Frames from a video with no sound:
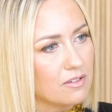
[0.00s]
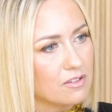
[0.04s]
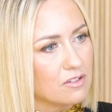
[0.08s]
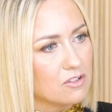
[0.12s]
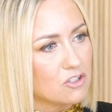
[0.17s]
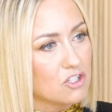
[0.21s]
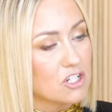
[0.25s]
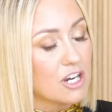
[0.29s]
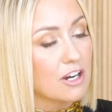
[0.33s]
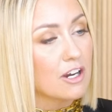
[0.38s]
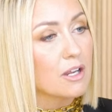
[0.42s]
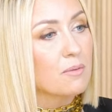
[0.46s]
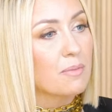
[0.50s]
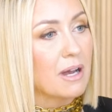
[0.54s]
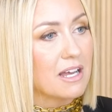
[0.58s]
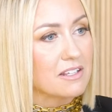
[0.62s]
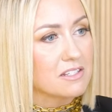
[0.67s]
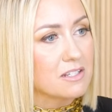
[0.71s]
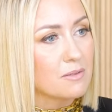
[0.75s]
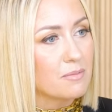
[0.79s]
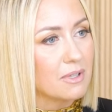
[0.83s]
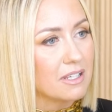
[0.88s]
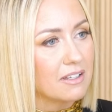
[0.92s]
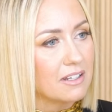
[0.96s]
sharing
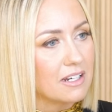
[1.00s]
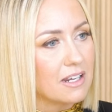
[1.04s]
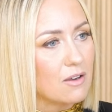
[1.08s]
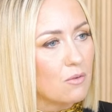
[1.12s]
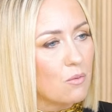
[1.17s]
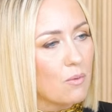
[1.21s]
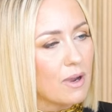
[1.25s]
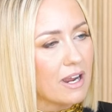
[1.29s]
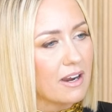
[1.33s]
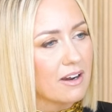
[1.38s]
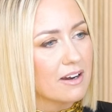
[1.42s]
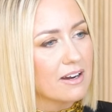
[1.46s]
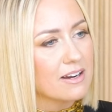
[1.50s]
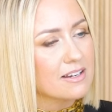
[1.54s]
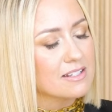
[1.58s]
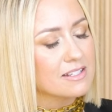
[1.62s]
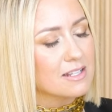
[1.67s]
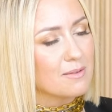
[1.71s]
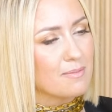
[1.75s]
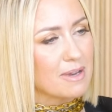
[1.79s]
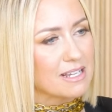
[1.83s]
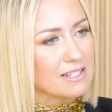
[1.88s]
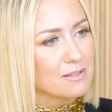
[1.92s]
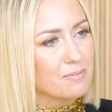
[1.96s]
possibility, where is
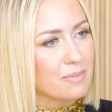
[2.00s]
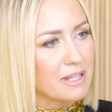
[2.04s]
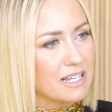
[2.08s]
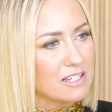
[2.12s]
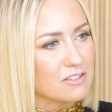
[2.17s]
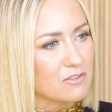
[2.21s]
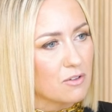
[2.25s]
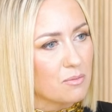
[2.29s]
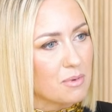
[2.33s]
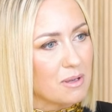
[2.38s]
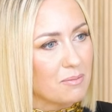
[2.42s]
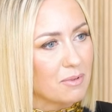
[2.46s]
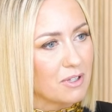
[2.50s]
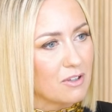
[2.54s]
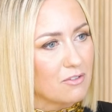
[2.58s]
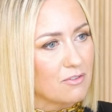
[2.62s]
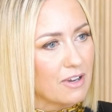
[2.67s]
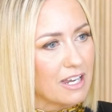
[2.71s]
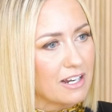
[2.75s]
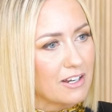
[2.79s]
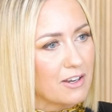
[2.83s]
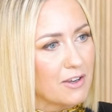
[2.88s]
the best yeah, place for people great. to find